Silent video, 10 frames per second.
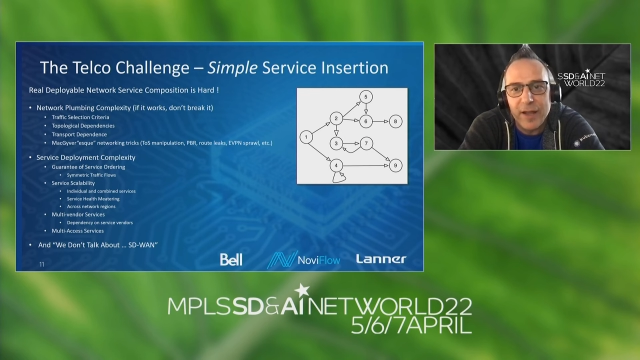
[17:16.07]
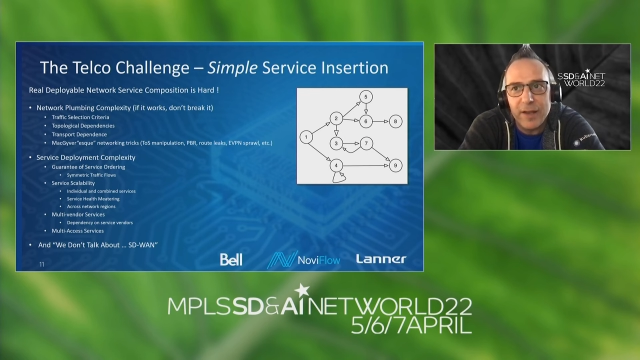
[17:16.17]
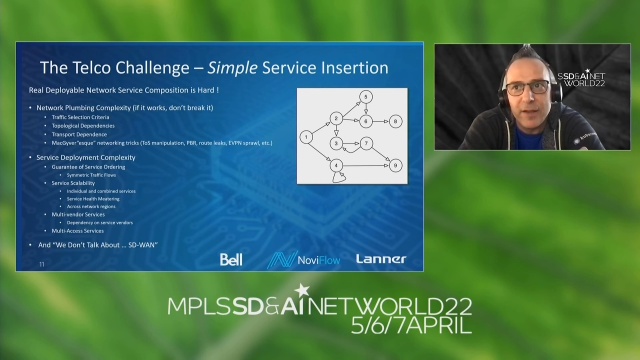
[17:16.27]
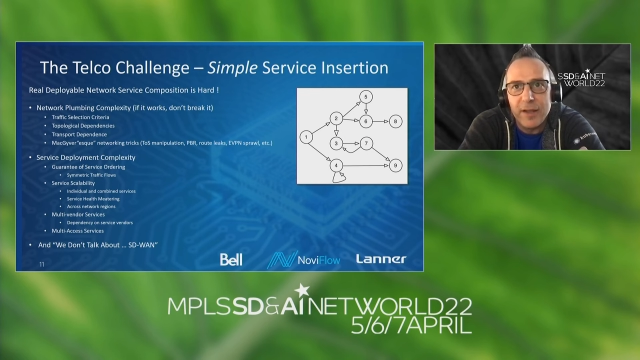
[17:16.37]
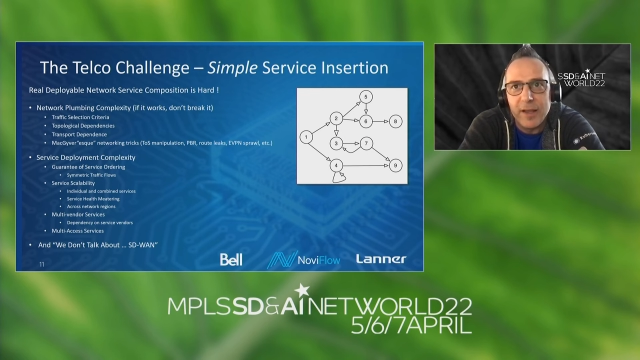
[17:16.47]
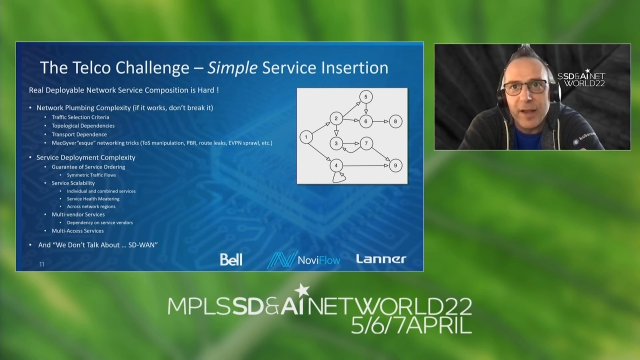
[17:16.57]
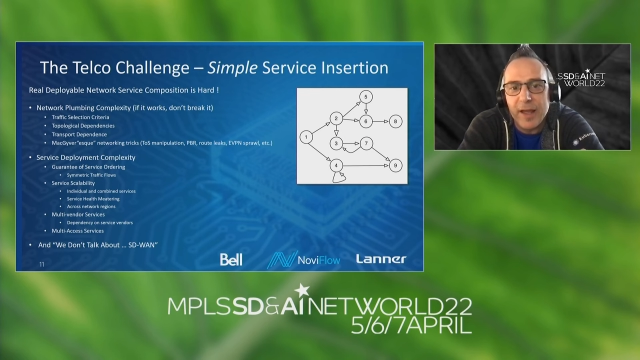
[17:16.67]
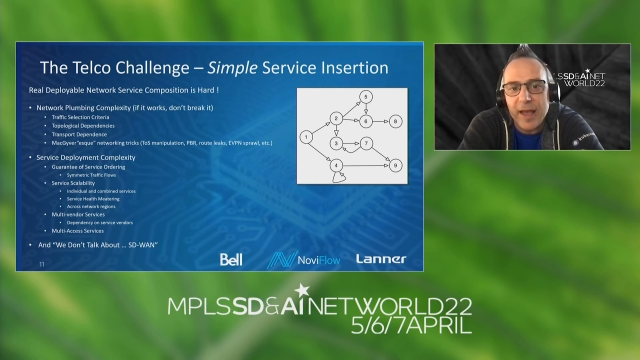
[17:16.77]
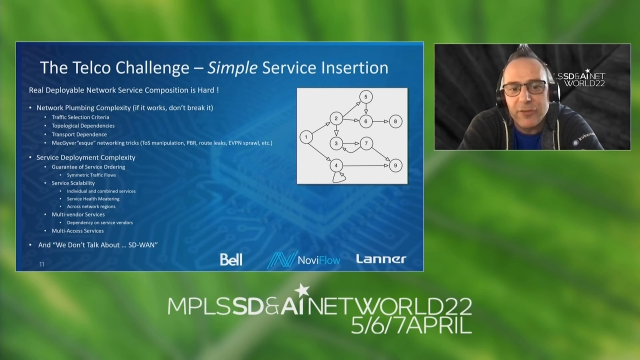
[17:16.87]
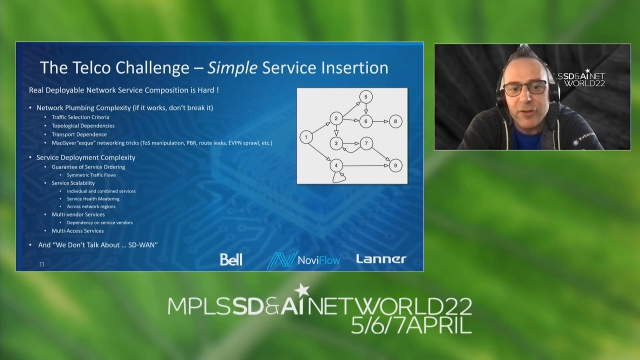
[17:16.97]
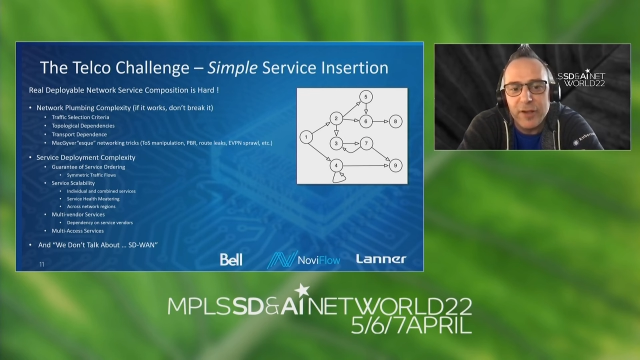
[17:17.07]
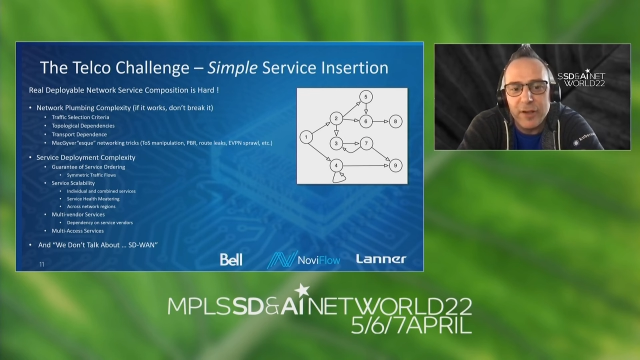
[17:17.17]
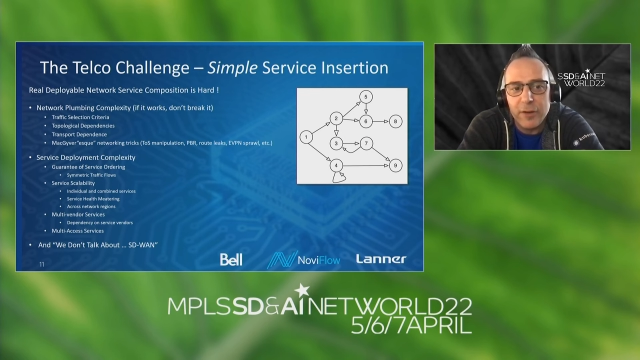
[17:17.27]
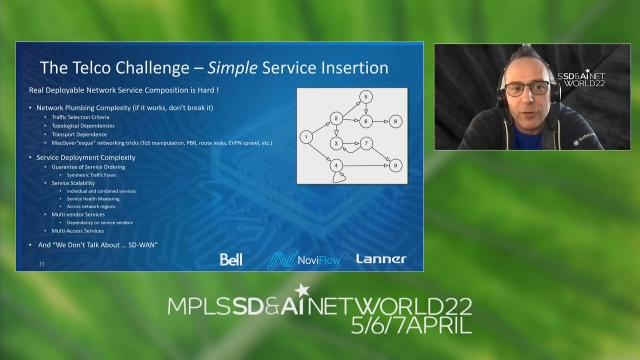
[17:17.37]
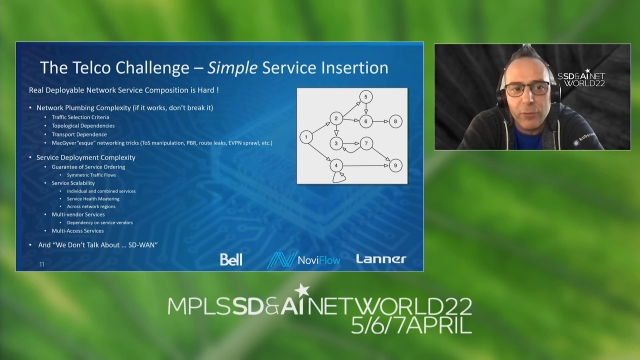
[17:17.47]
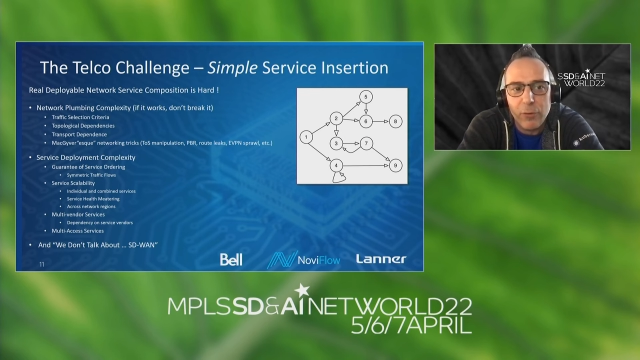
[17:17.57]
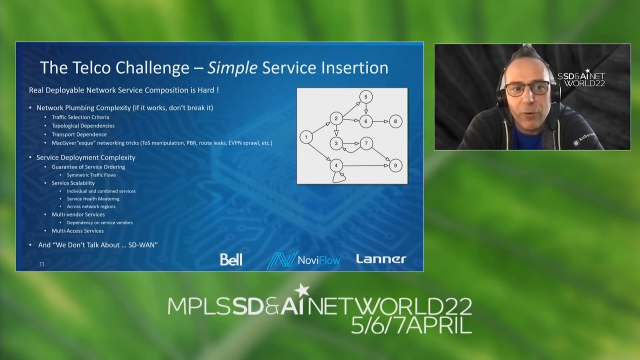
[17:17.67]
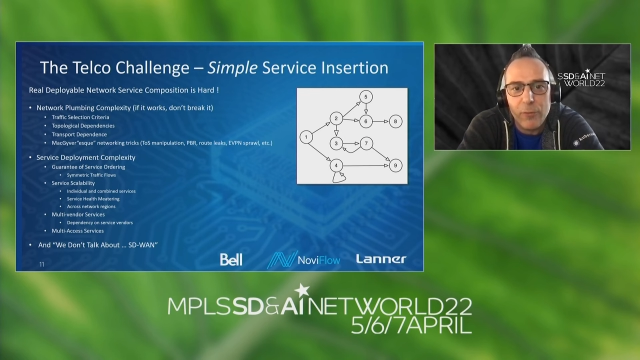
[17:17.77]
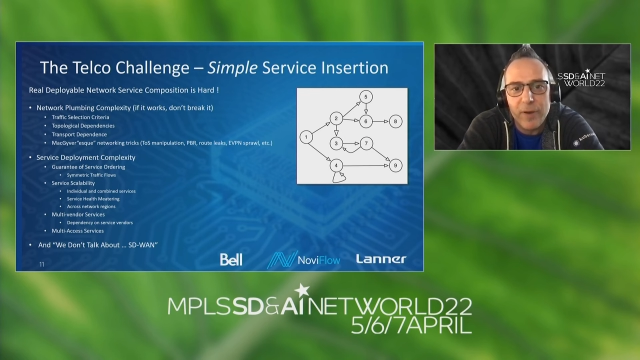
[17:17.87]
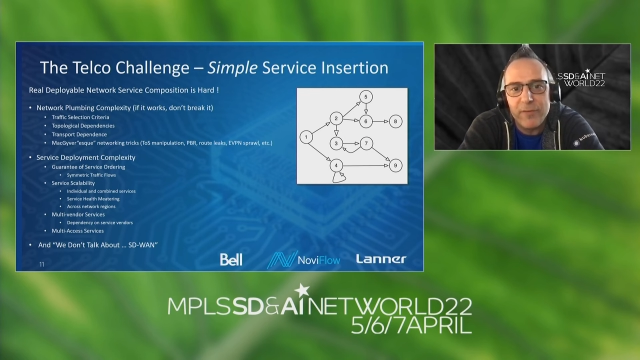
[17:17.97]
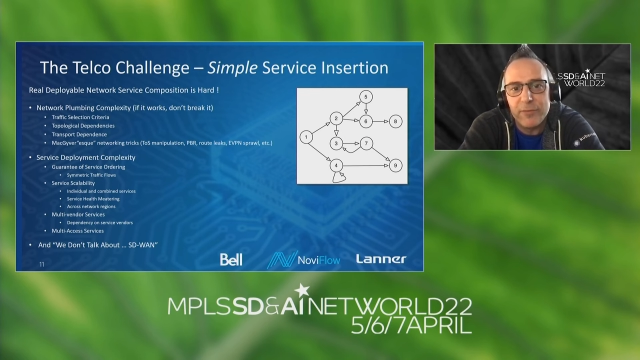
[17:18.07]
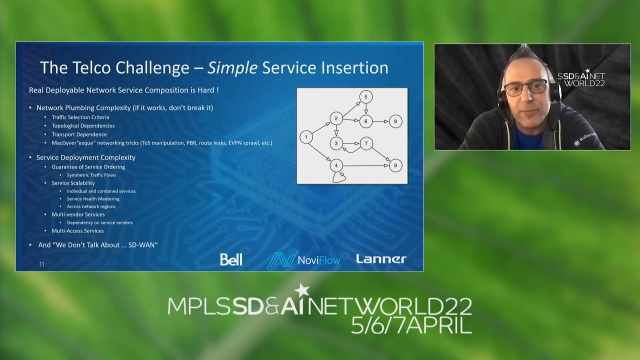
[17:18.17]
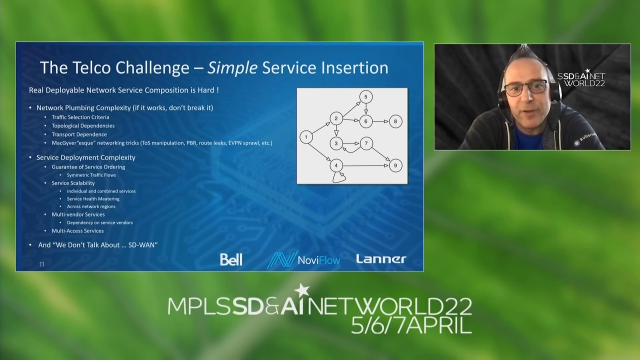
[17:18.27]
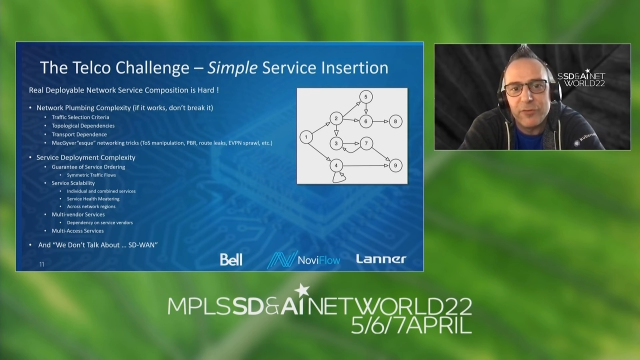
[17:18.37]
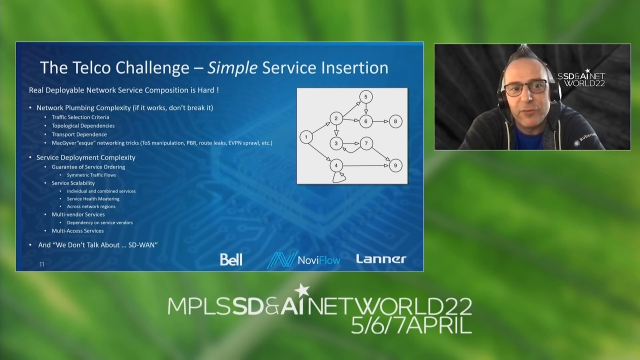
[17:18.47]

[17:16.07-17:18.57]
Can I actually grow my